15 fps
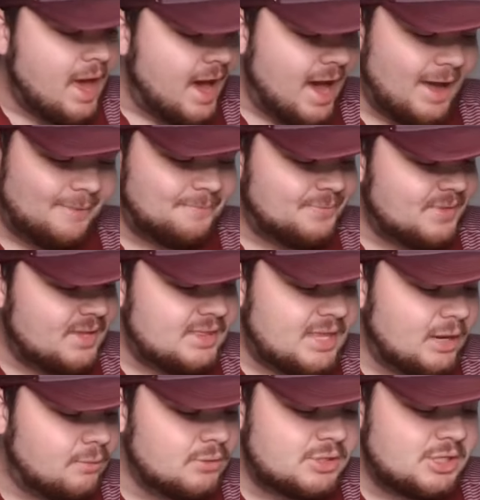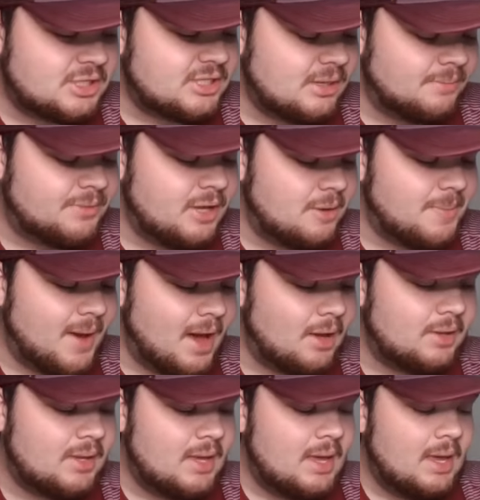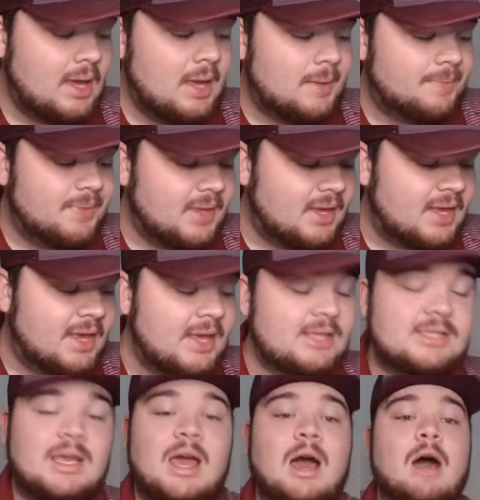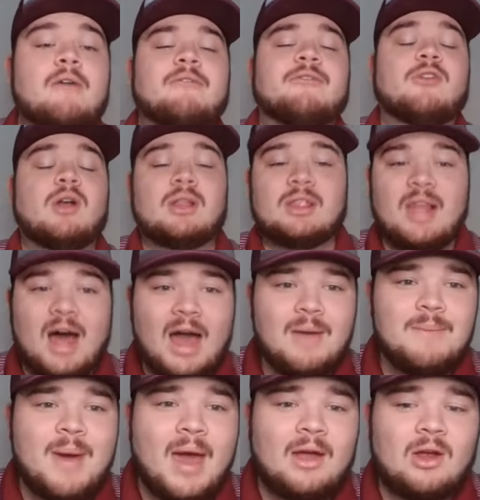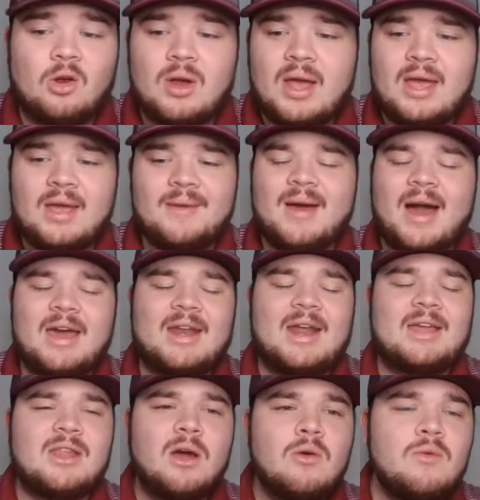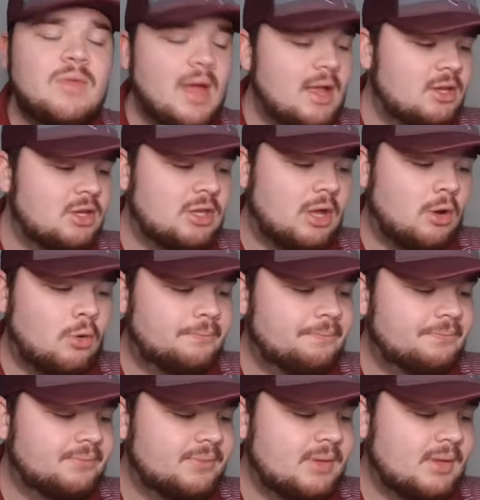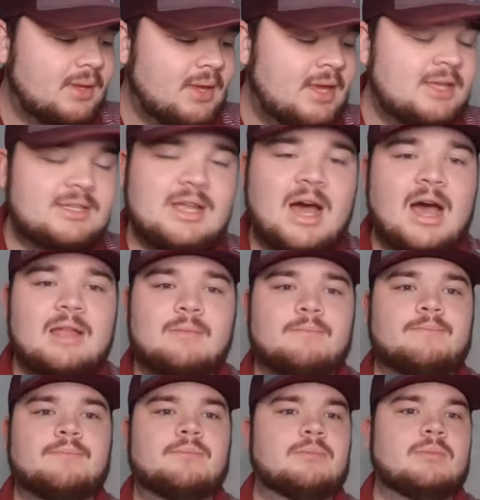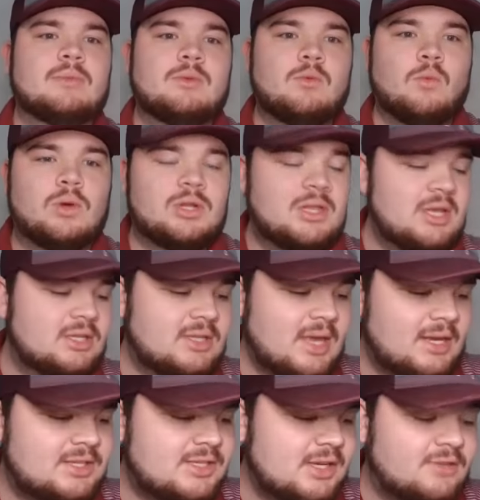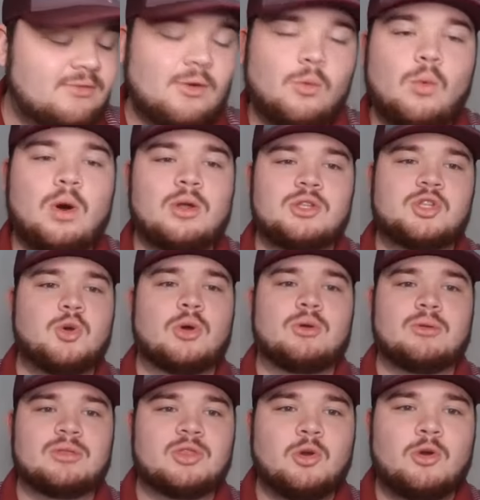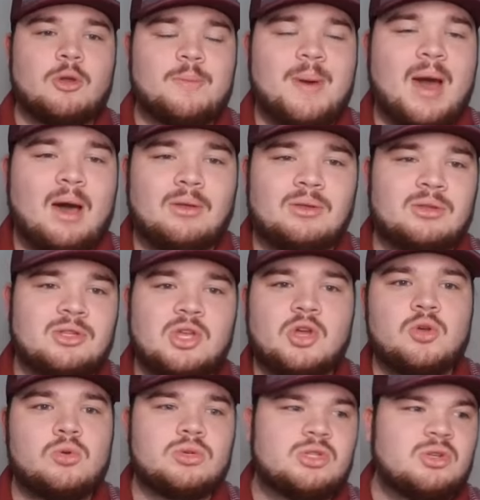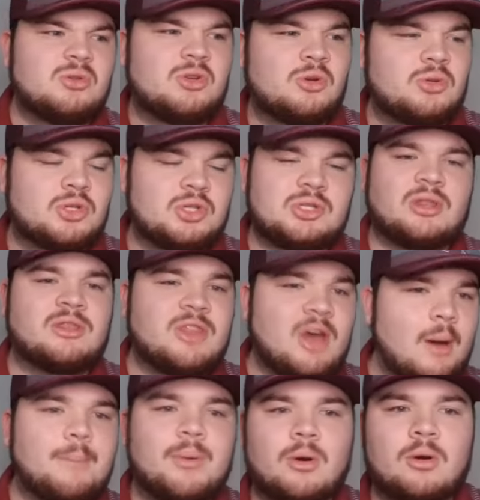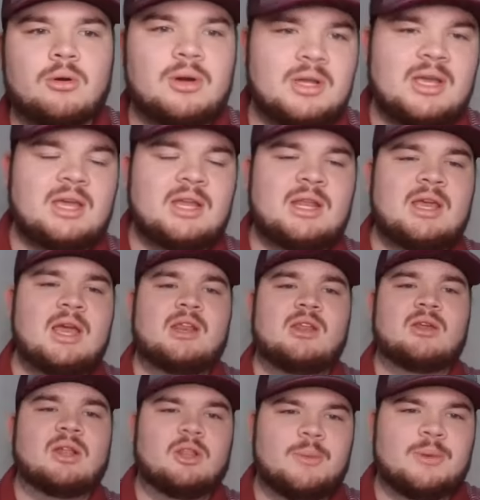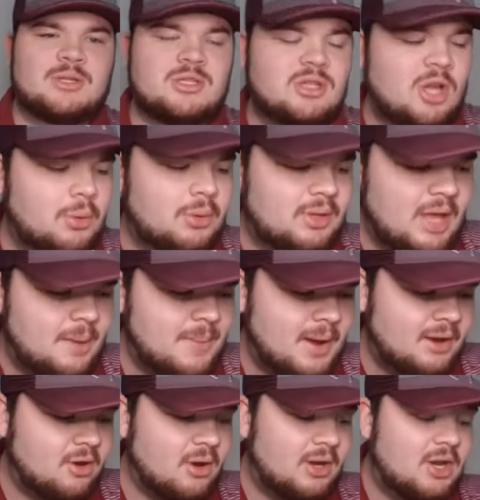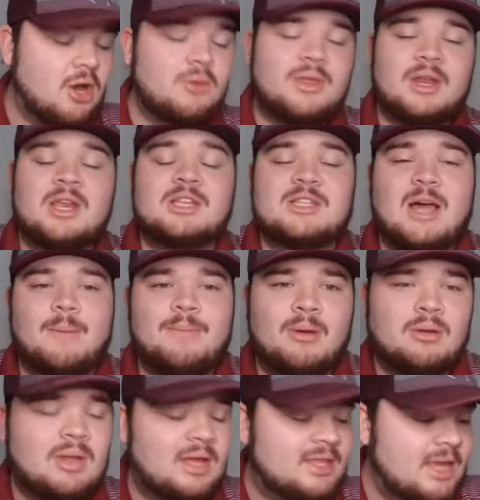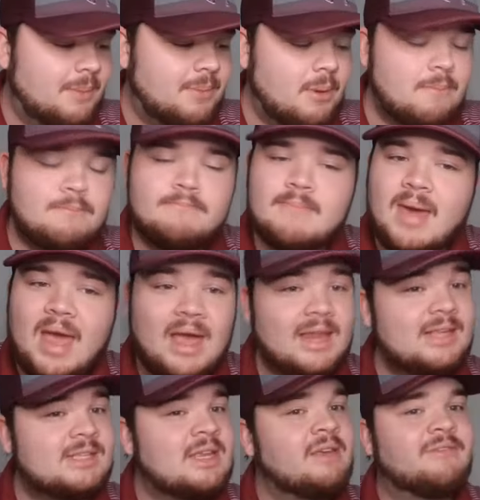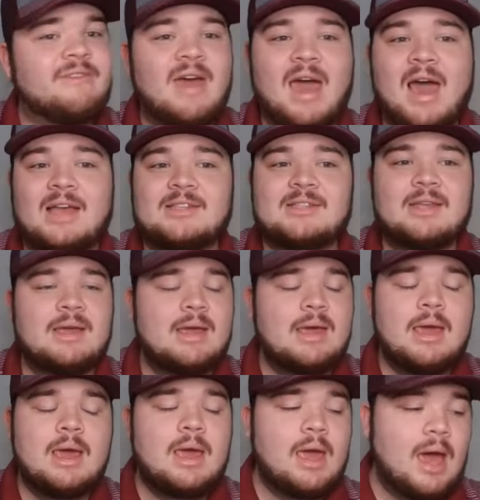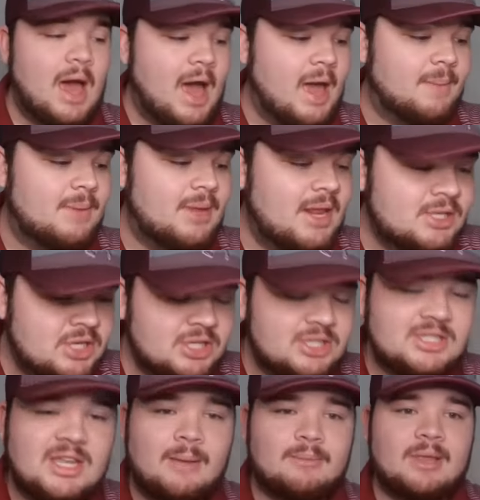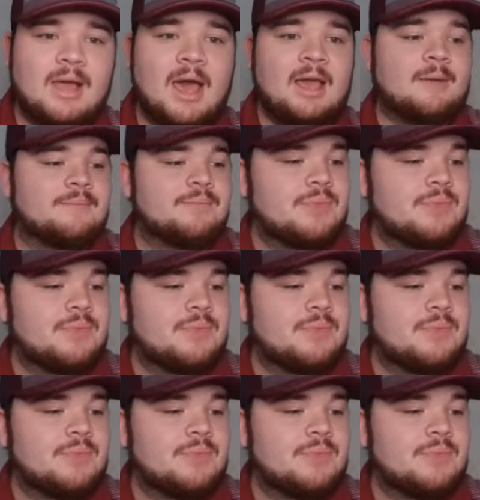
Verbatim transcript: I, there was just something about he's for a linebacker eh, and I know that, you know, he's not one of these like six foot one, 230 pound dudes who's, who's just a thumper and, he, and, and, a little bit mm-hmm. slower linebacker. I know that he's not built like that, but man, is he fast. I mean, it just seemed like